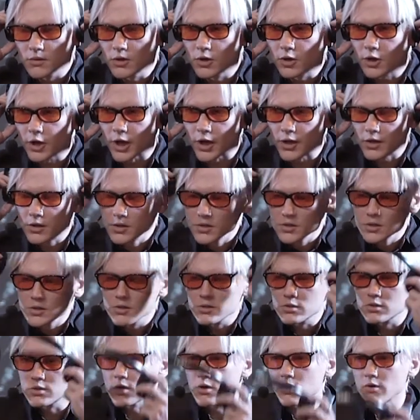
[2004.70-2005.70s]
Okay.
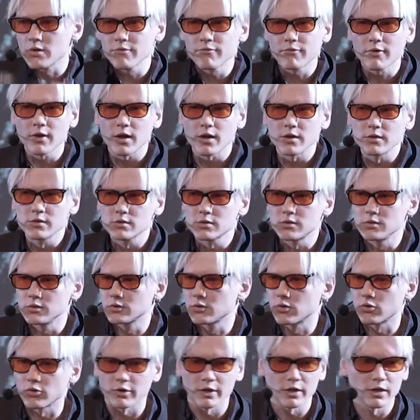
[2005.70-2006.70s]
So if I
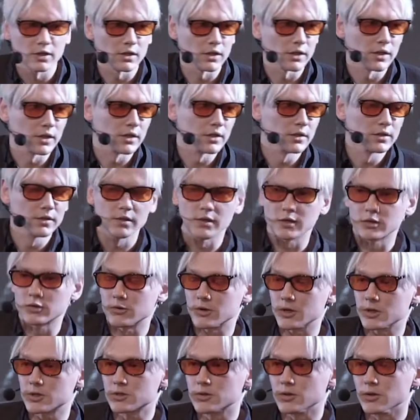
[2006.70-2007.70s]
understood correctly, the
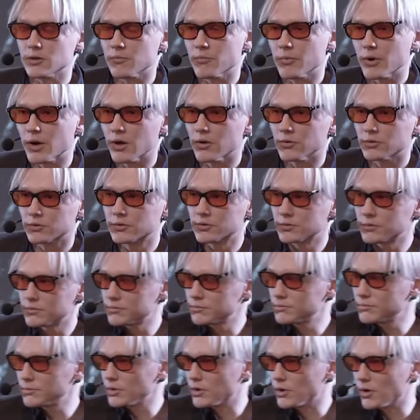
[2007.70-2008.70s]
question about,
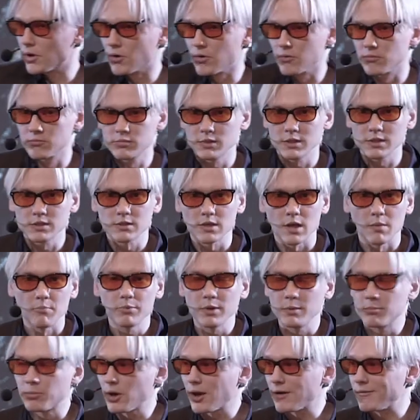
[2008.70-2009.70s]
you know, that some
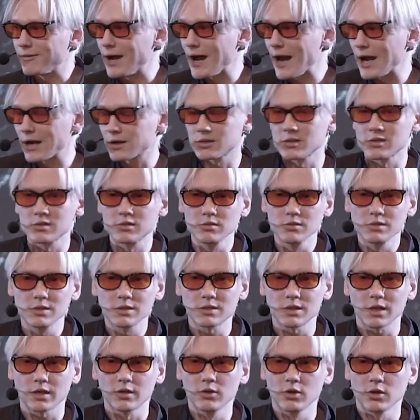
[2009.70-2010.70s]
people have access to
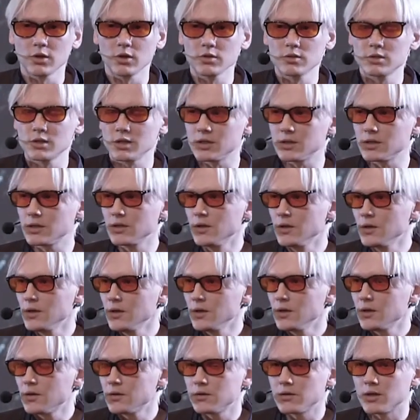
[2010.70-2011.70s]
this technology
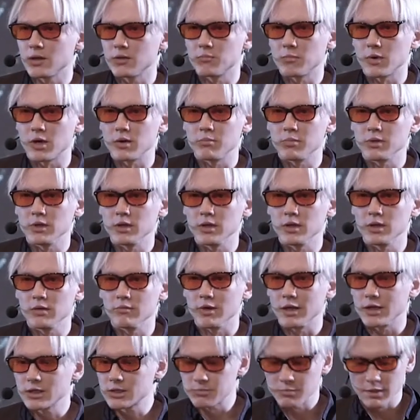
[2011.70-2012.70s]
that might be
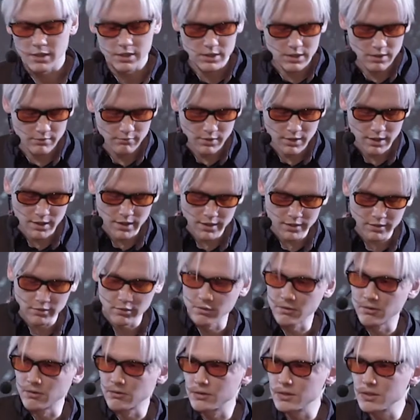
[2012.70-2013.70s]
even expensive, like, you
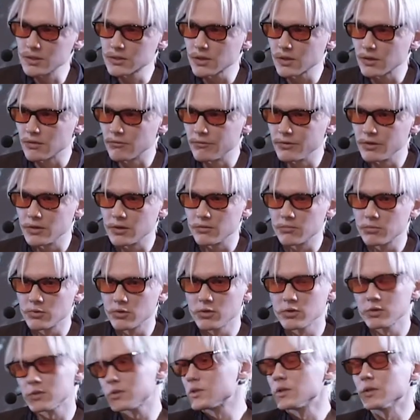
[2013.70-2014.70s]
know, these kind of
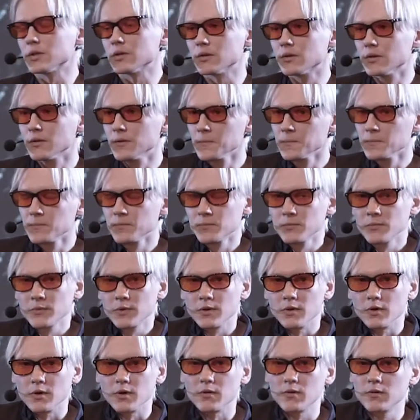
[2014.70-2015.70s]
wearables and,
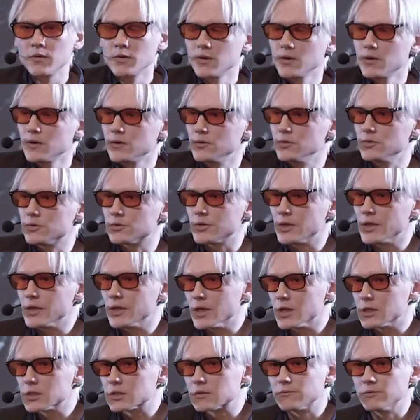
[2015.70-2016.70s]
you know,
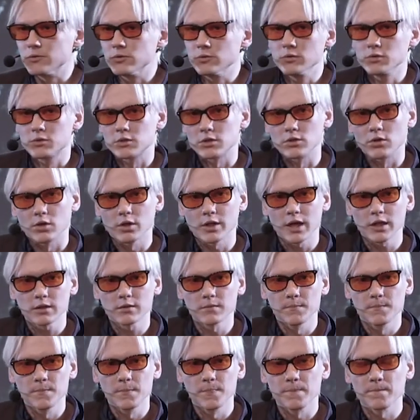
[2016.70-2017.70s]
nutrient-dense foods and all that,
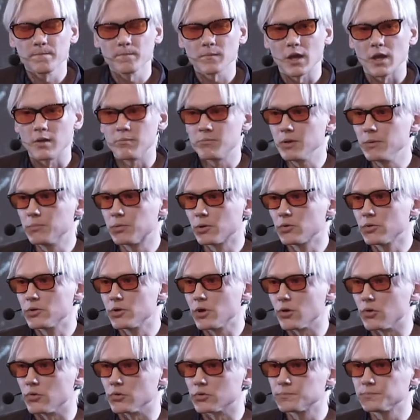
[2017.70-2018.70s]
and people who
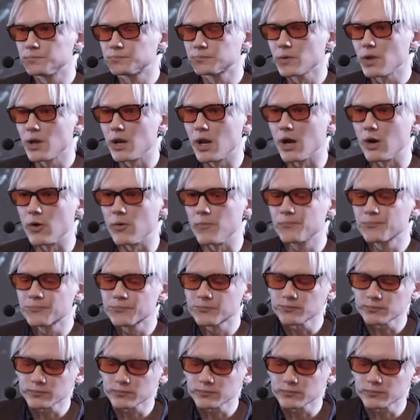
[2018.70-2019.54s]
don't. Now,